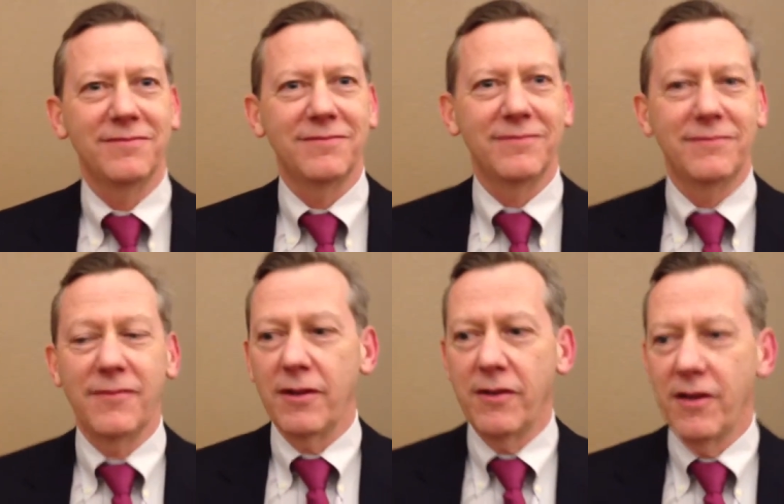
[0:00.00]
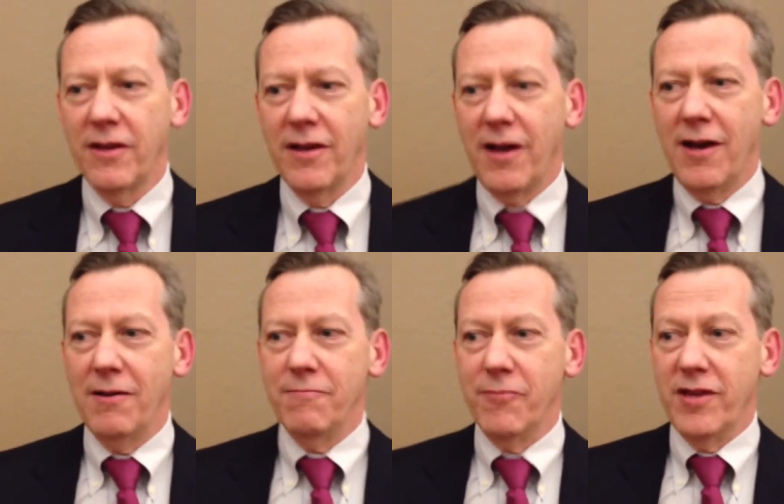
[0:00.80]

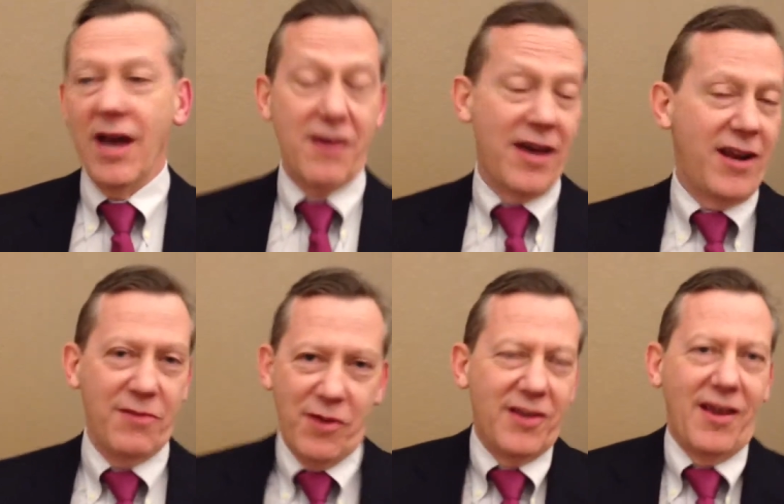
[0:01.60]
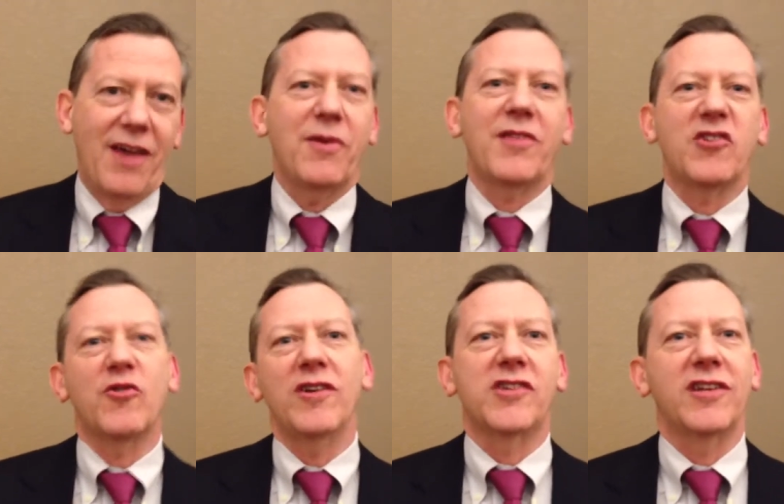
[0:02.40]
Um, yeah, and I think I think that
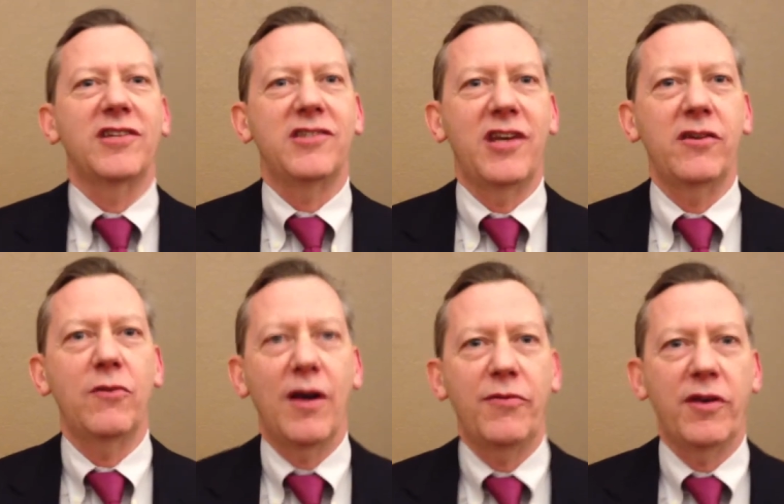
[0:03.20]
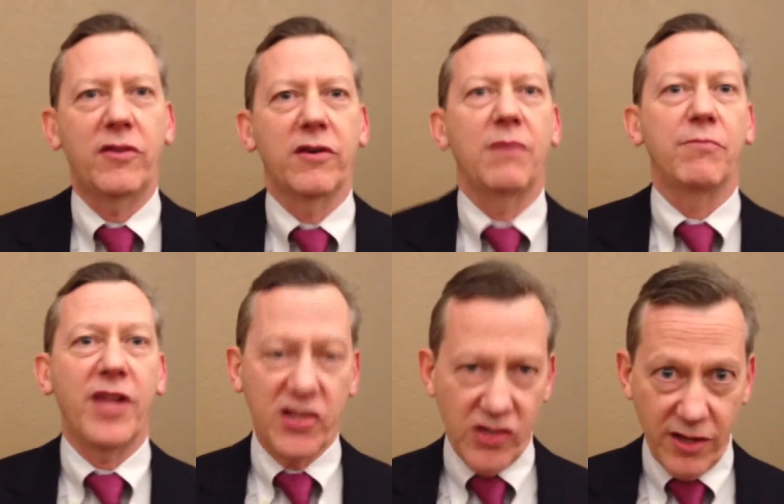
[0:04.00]
trend's going to continue. I think the
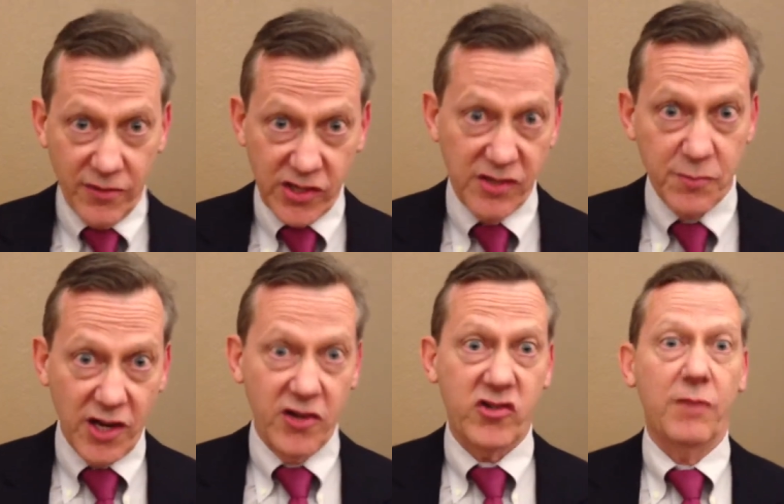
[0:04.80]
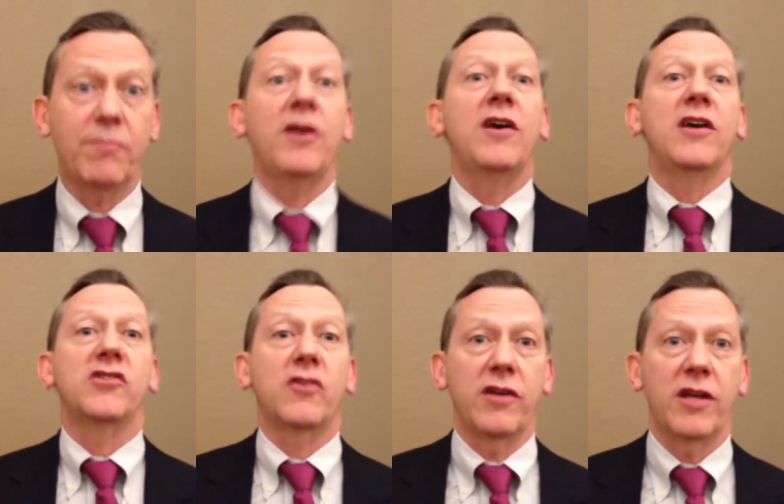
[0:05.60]
complexity of systems on a chip
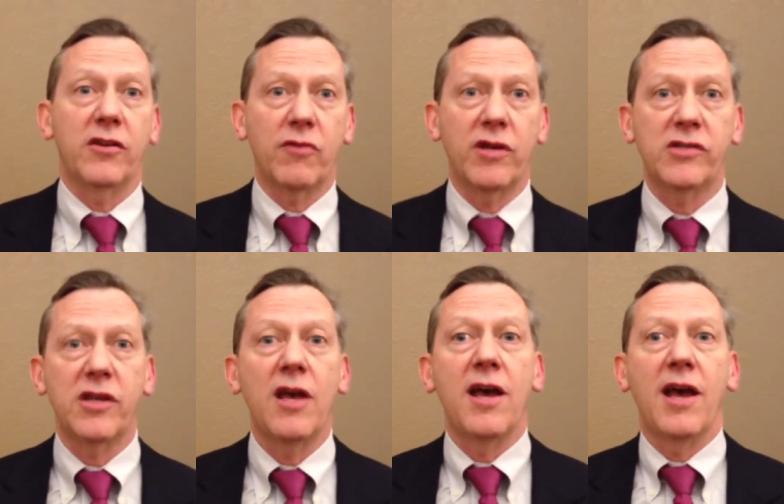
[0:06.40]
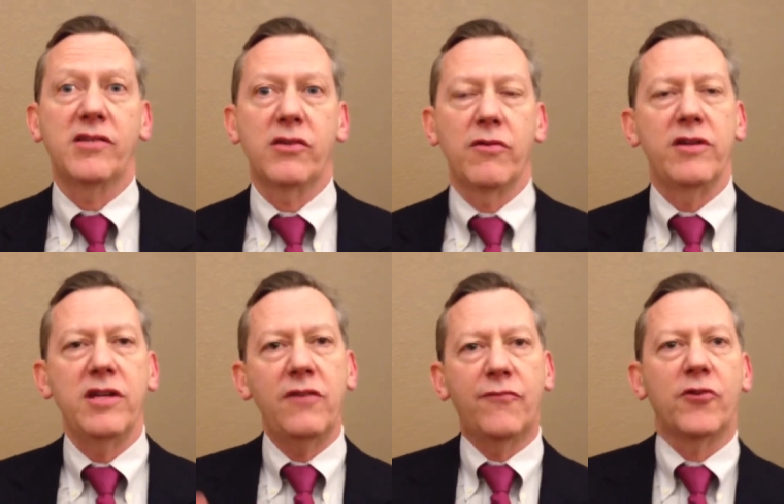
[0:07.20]
is going to increase, and so the
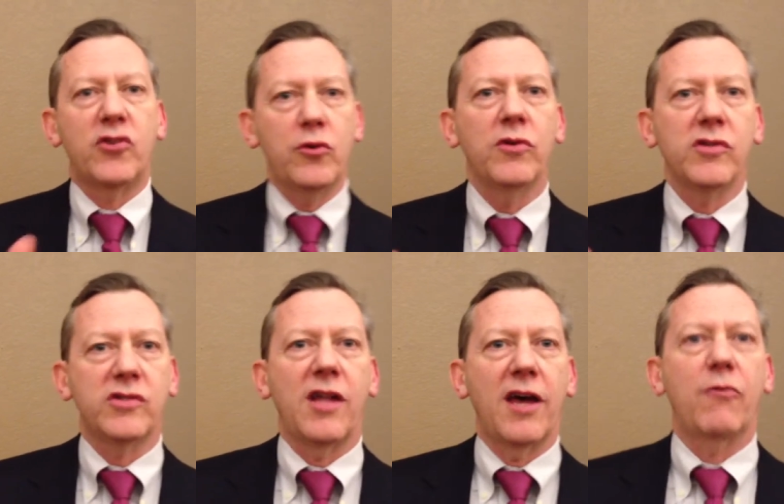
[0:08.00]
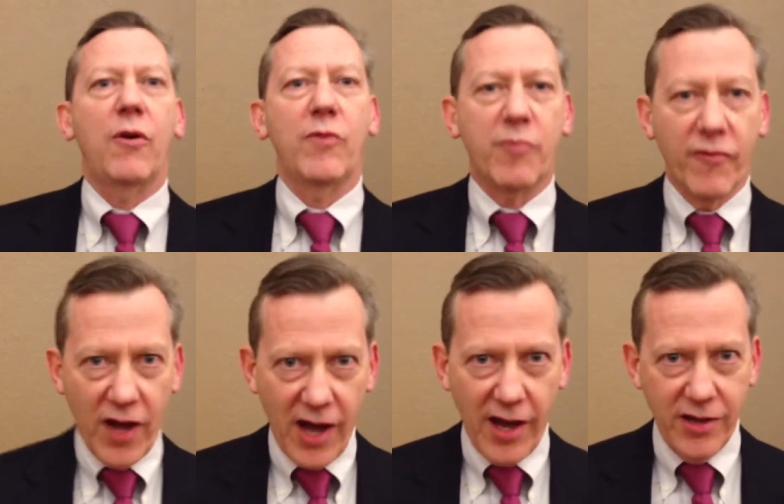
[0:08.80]
need for tools like what we
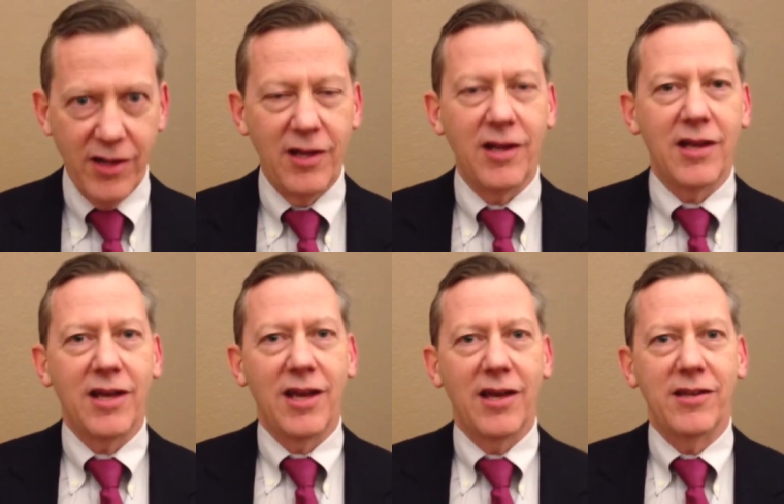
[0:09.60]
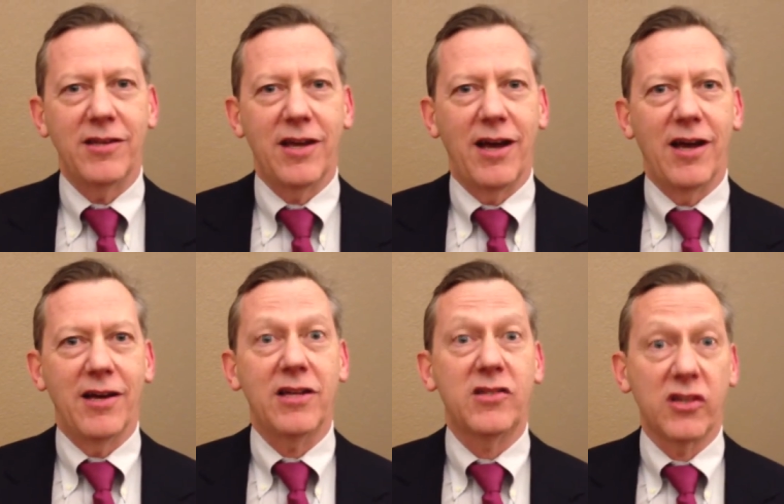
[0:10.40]
provide in
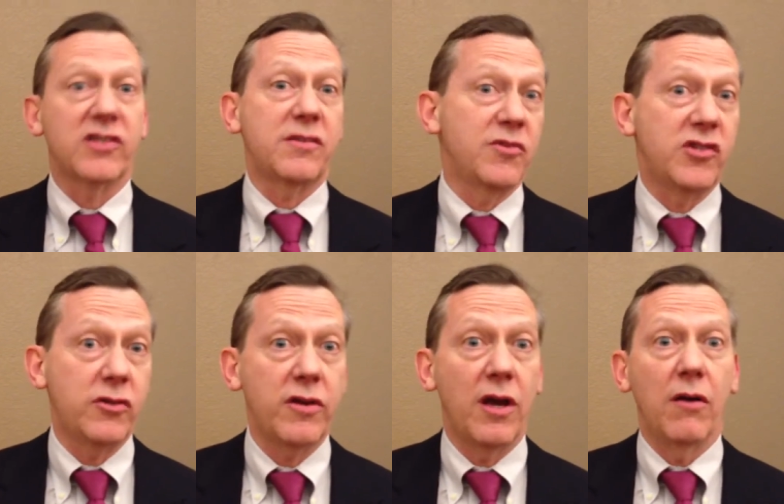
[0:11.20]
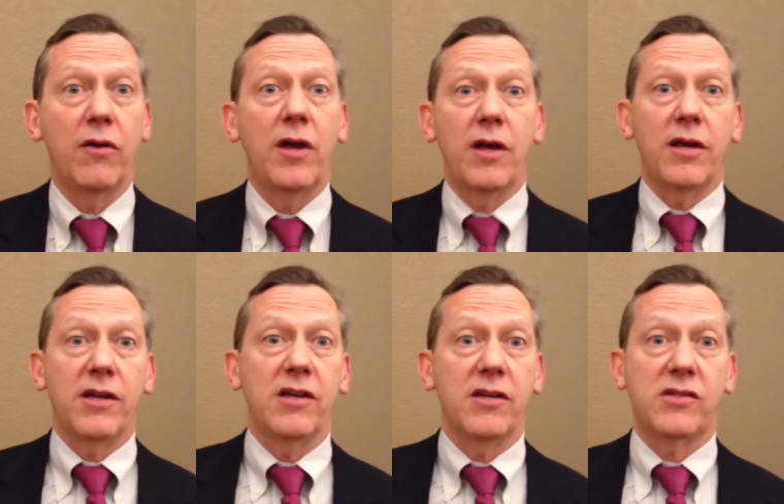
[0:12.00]
uh, Intel System Studio
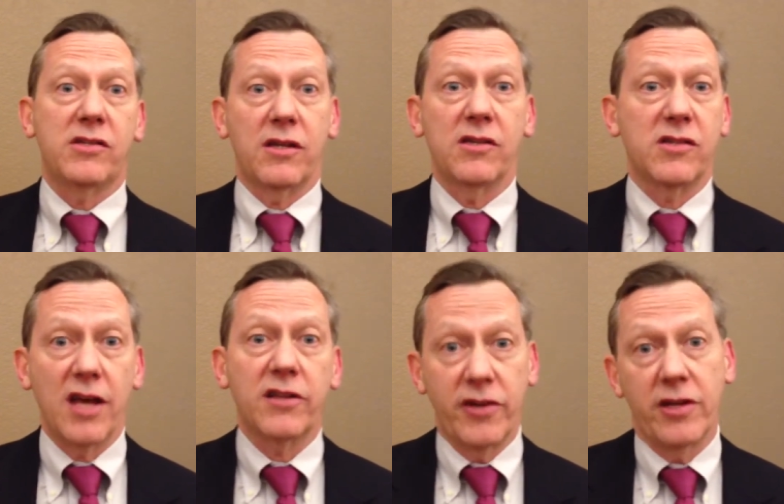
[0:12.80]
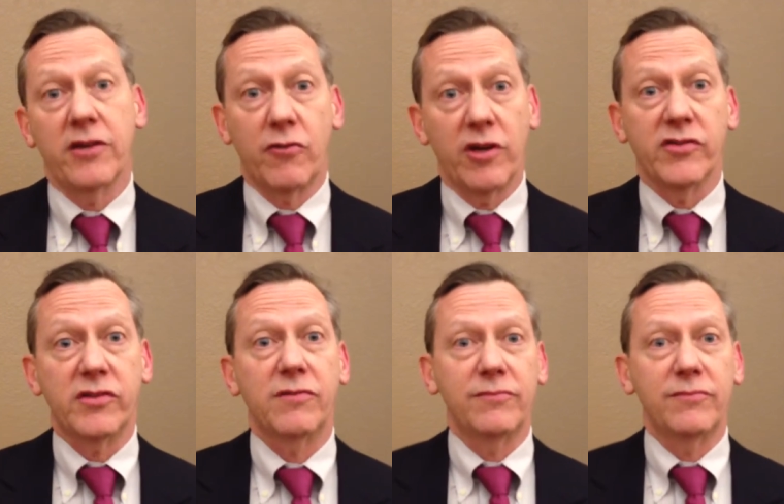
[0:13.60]
is is likely to increase.